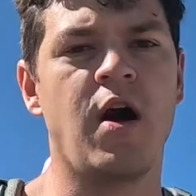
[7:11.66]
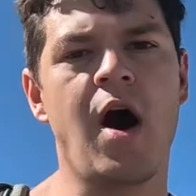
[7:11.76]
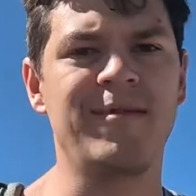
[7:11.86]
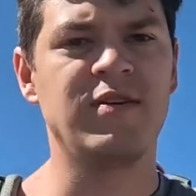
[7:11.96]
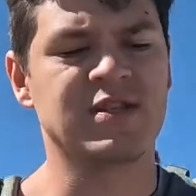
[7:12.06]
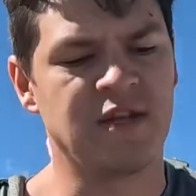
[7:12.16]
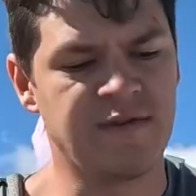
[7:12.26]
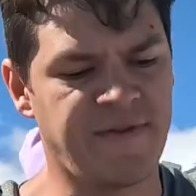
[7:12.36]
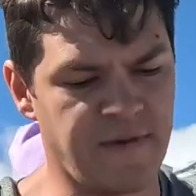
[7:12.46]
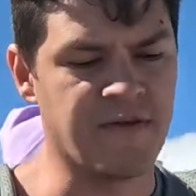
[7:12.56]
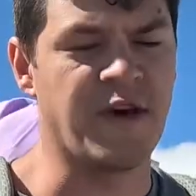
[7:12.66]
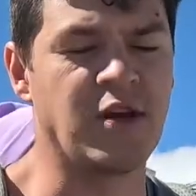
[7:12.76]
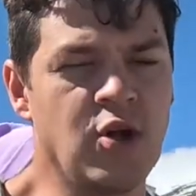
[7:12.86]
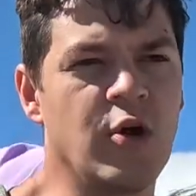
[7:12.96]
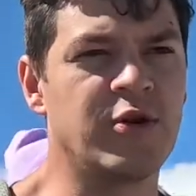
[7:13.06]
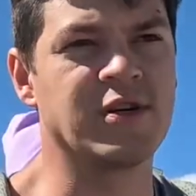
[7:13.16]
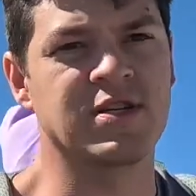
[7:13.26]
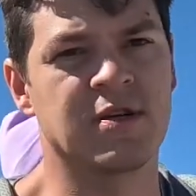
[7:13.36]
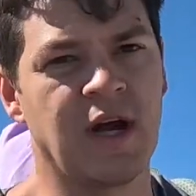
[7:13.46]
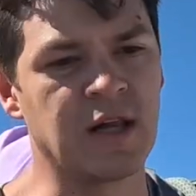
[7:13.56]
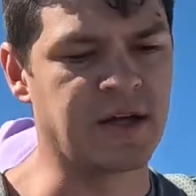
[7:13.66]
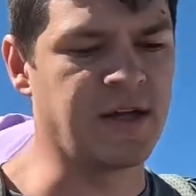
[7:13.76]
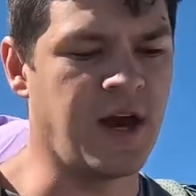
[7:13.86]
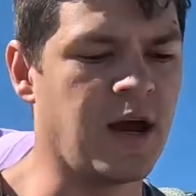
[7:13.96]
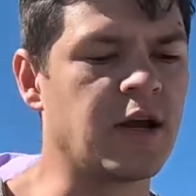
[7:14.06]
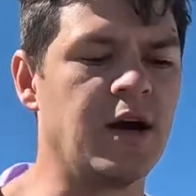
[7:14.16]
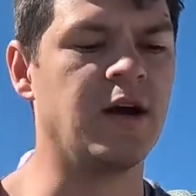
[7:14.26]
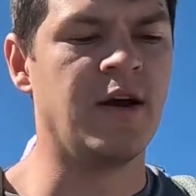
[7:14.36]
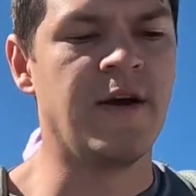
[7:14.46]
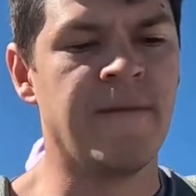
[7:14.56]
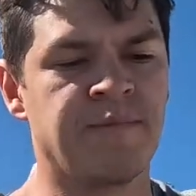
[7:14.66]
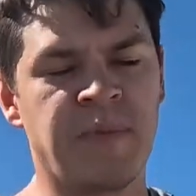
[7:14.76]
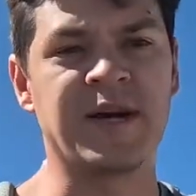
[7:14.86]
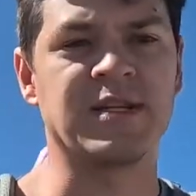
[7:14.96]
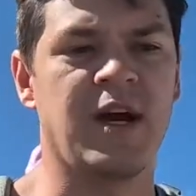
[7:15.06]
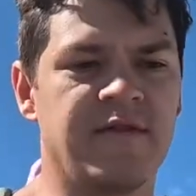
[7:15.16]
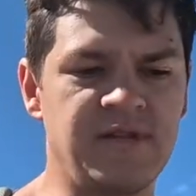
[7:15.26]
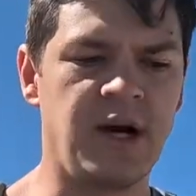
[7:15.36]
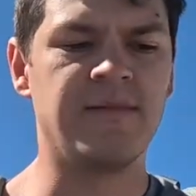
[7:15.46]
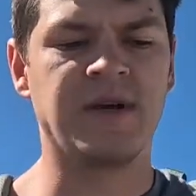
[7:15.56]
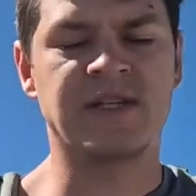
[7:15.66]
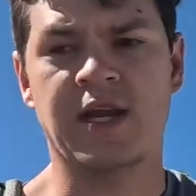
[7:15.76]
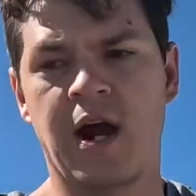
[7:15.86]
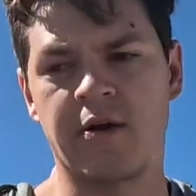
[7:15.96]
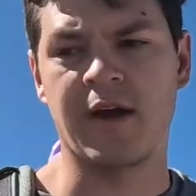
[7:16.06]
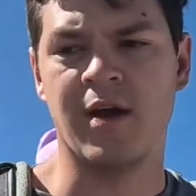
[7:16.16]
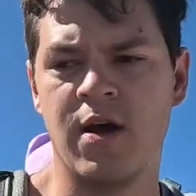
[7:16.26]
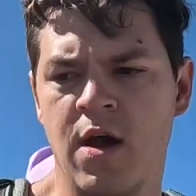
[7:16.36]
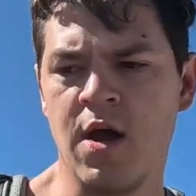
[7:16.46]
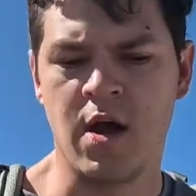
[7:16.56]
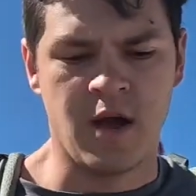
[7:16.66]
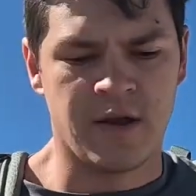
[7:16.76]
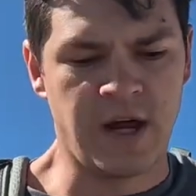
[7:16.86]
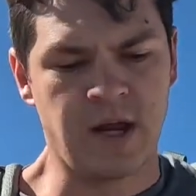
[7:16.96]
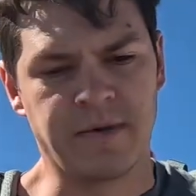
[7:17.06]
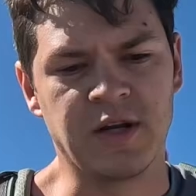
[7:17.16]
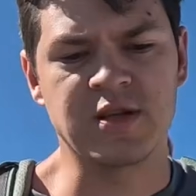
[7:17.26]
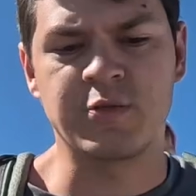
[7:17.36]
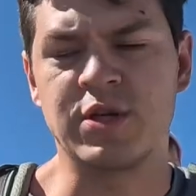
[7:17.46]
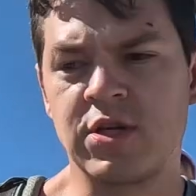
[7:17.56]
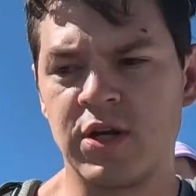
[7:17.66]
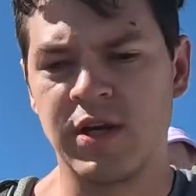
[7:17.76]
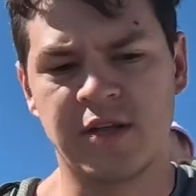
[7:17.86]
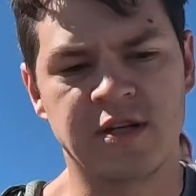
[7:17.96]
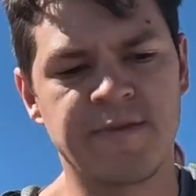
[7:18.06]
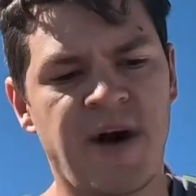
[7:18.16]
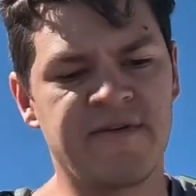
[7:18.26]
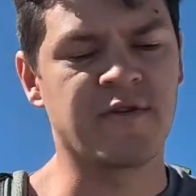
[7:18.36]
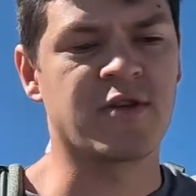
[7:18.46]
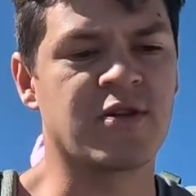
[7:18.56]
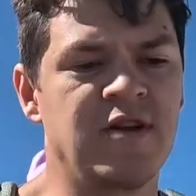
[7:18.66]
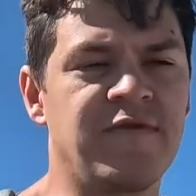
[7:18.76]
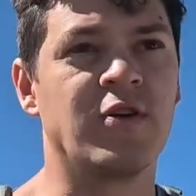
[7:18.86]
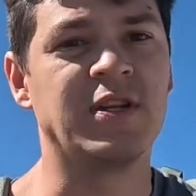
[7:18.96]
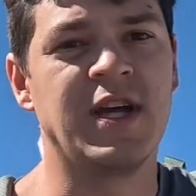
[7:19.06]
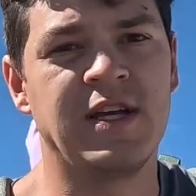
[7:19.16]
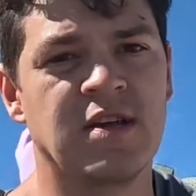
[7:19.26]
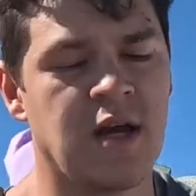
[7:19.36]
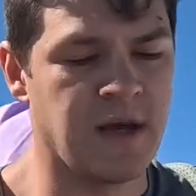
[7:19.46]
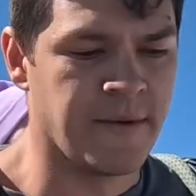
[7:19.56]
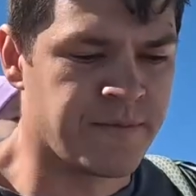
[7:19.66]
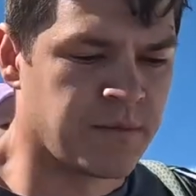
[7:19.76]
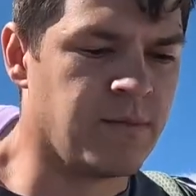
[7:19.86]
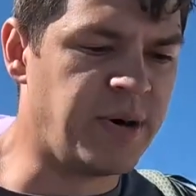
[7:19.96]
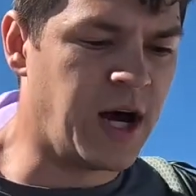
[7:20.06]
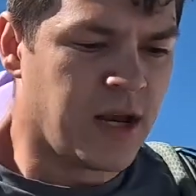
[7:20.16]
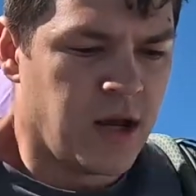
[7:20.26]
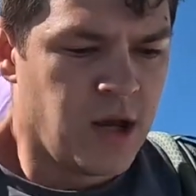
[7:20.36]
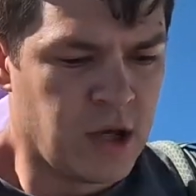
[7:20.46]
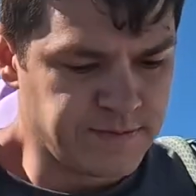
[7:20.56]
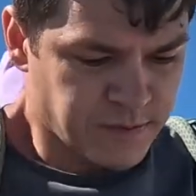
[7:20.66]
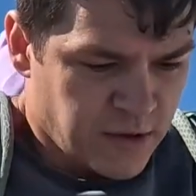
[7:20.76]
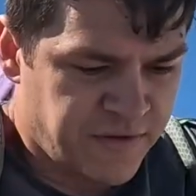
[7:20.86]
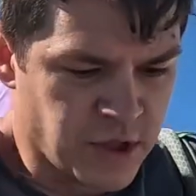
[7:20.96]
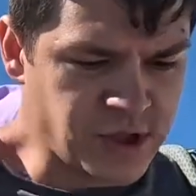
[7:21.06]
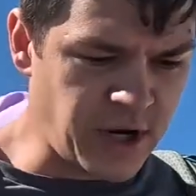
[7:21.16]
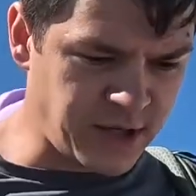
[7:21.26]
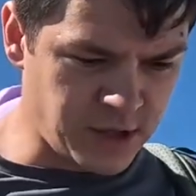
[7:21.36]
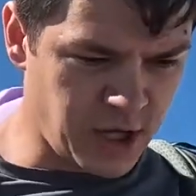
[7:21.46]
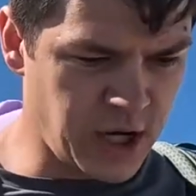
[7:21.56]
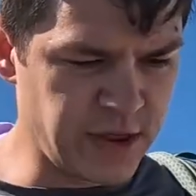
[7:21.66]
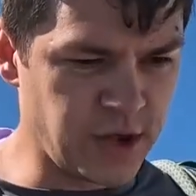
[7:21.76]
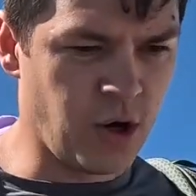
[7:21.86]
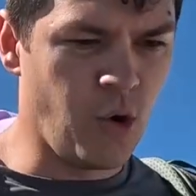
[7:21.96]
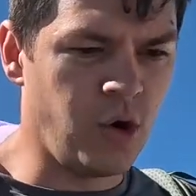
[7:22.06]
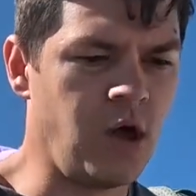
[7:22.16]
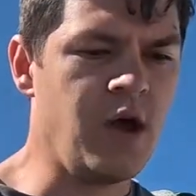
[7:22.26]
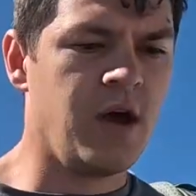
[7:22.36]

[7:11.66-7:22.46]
obviously if I know there's elk in the area, because I have done my scouting. Then I'm gonna switch to another spot for 3-4 days. But if you're trying to hunt the whole